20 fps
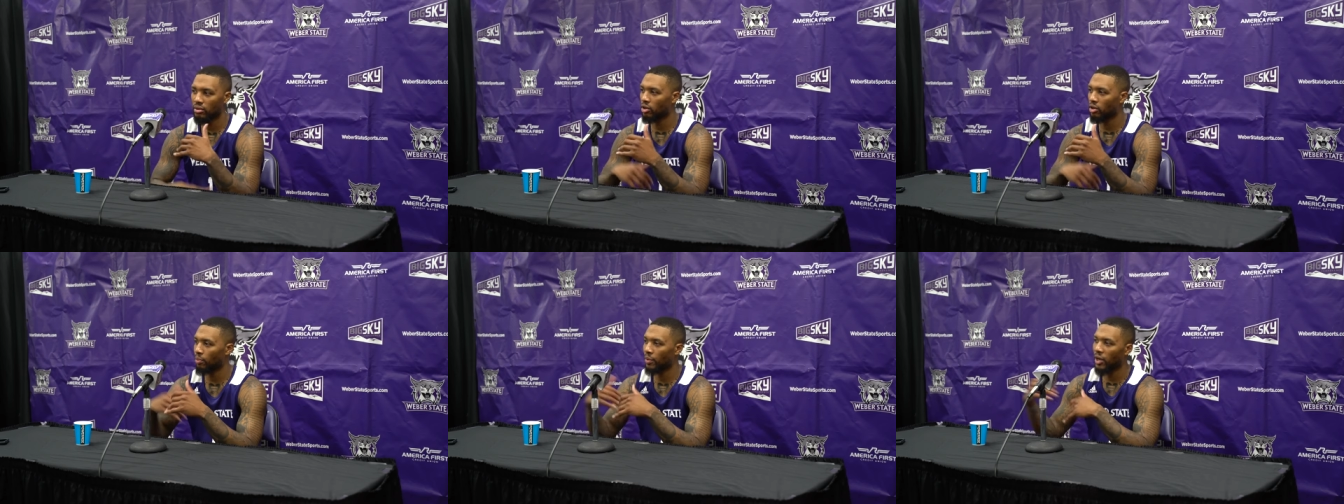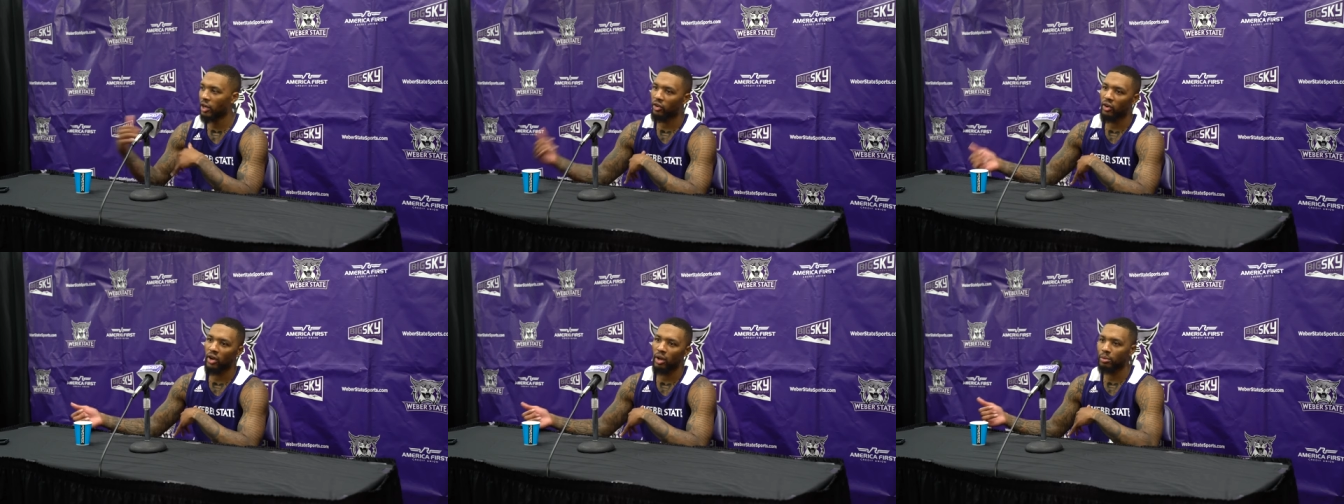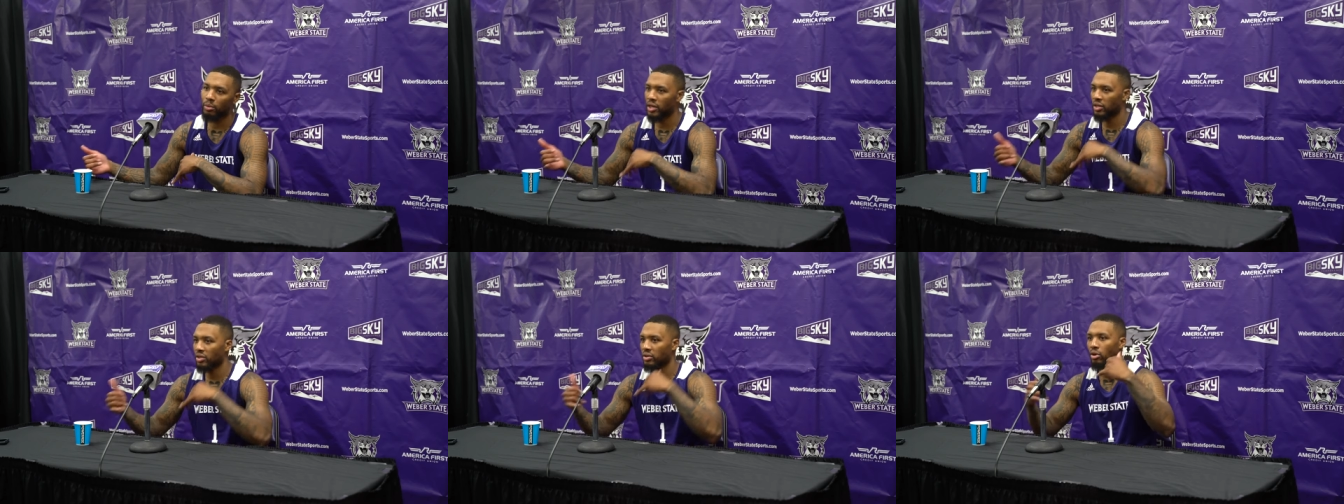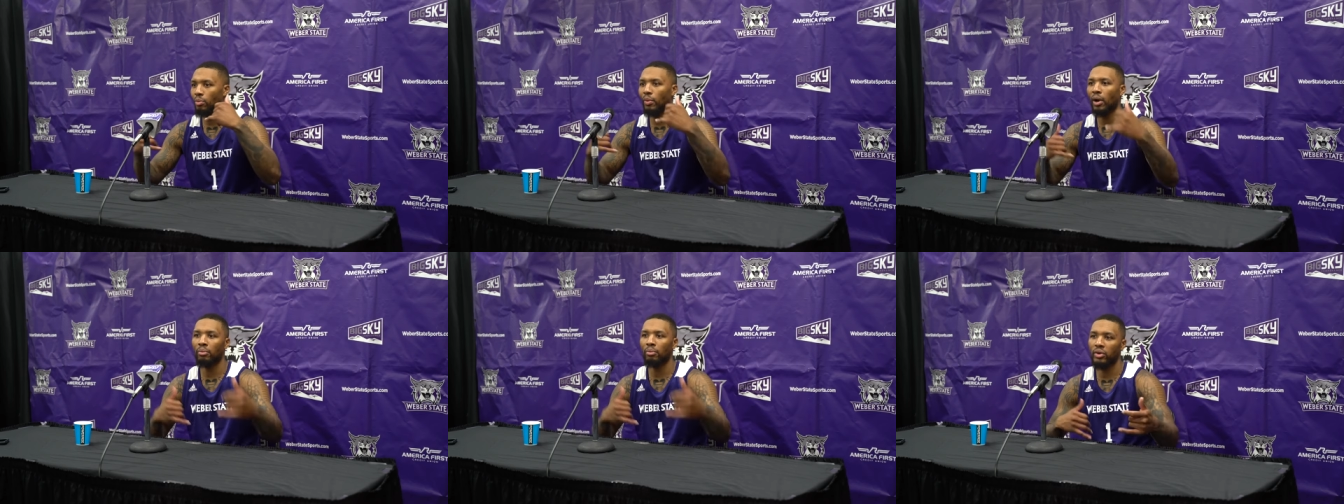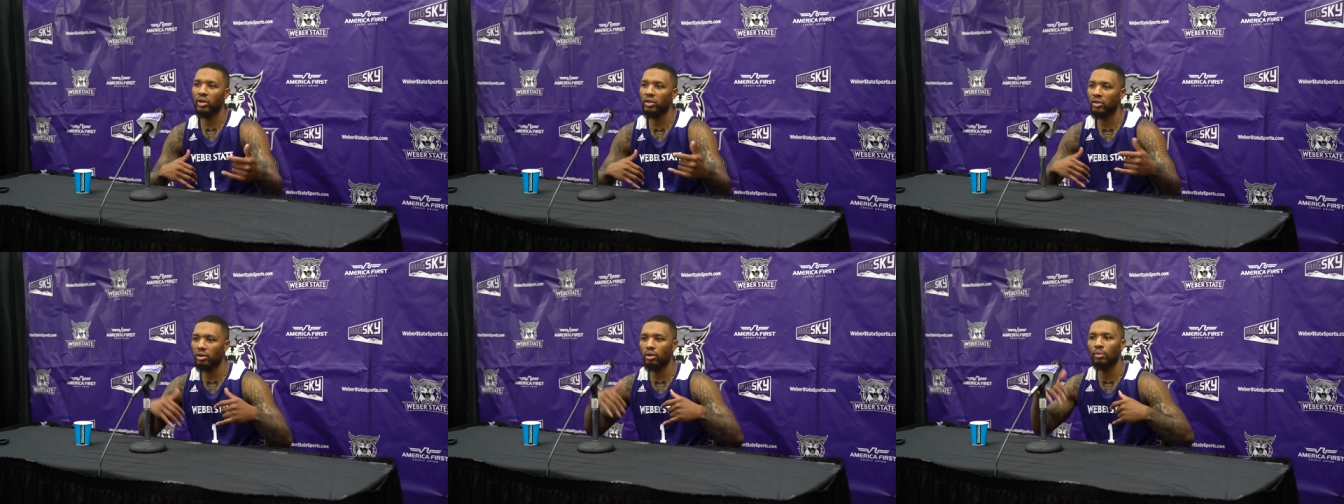or my grandmother or my
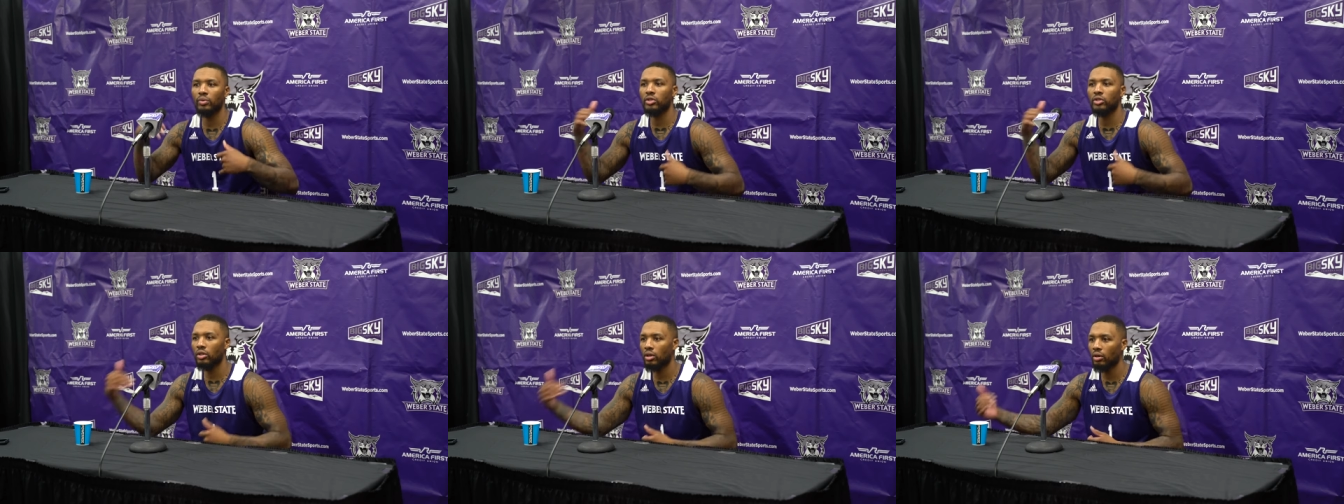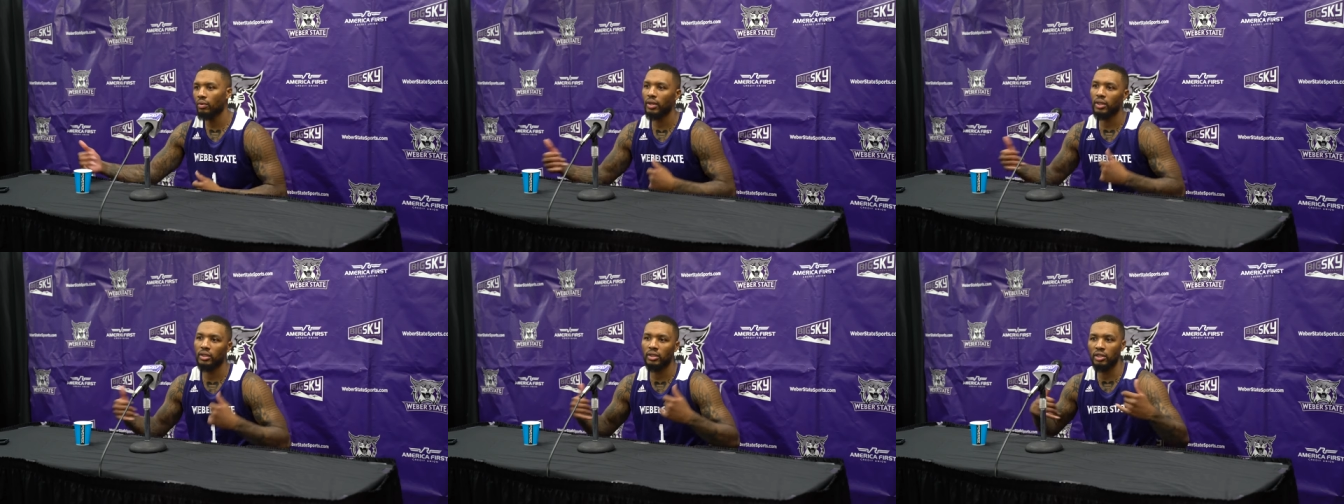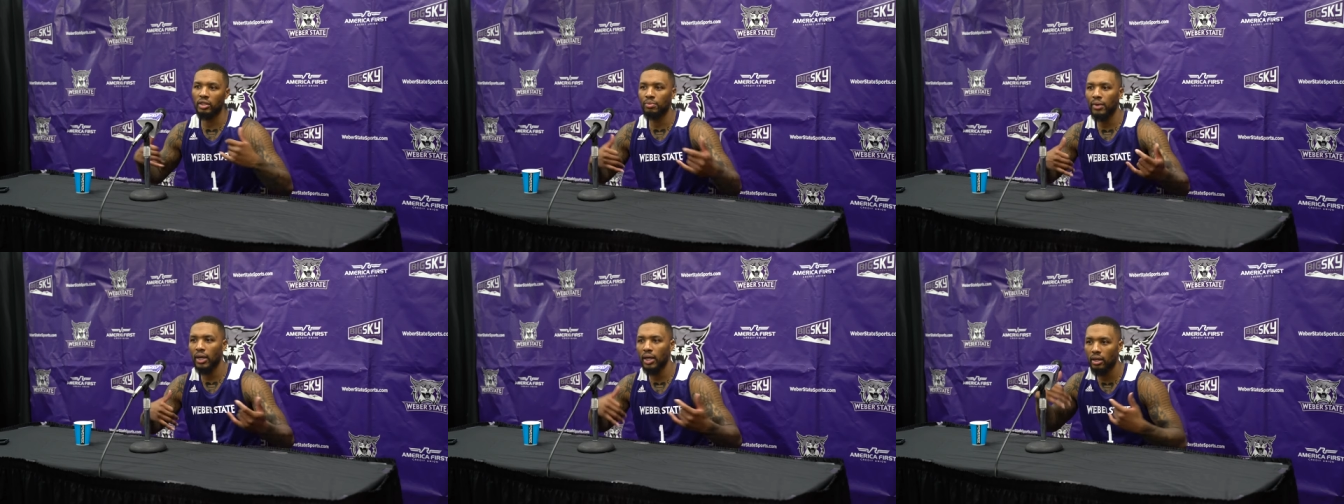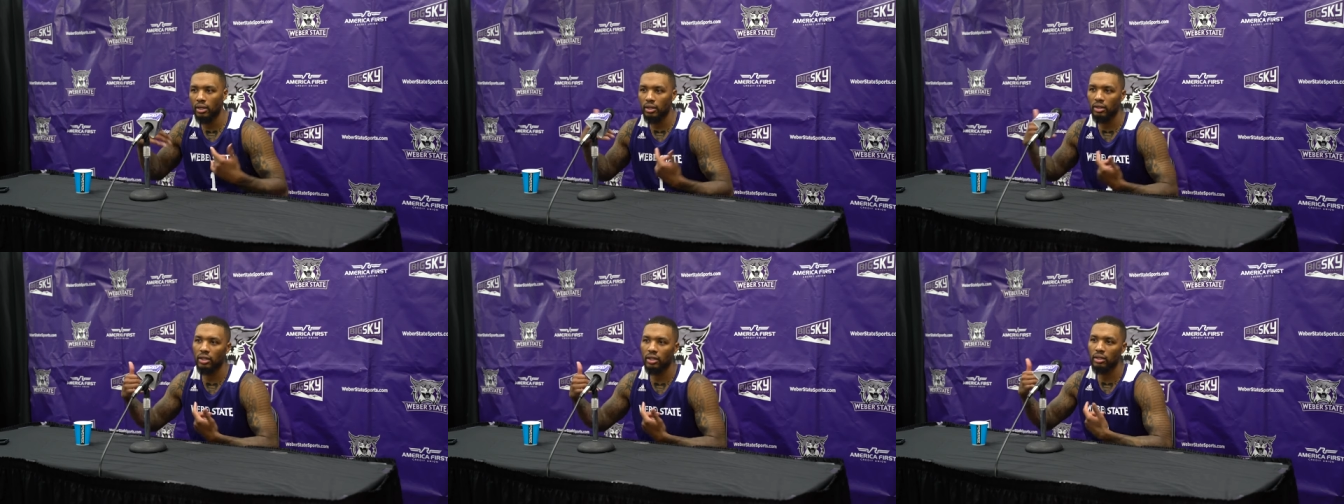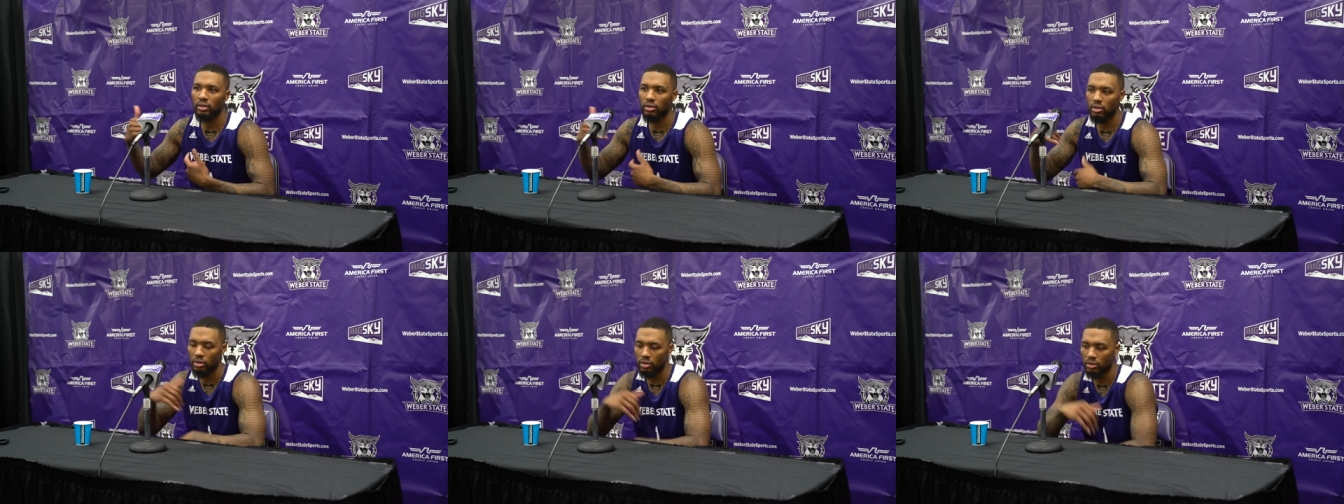brother, it was always somebody to
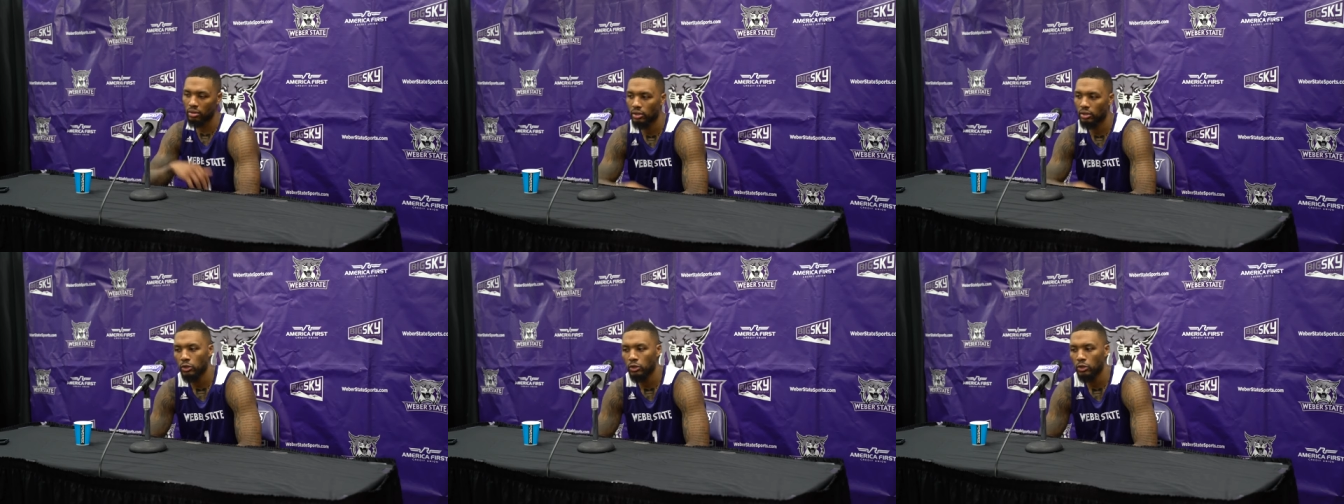lean on.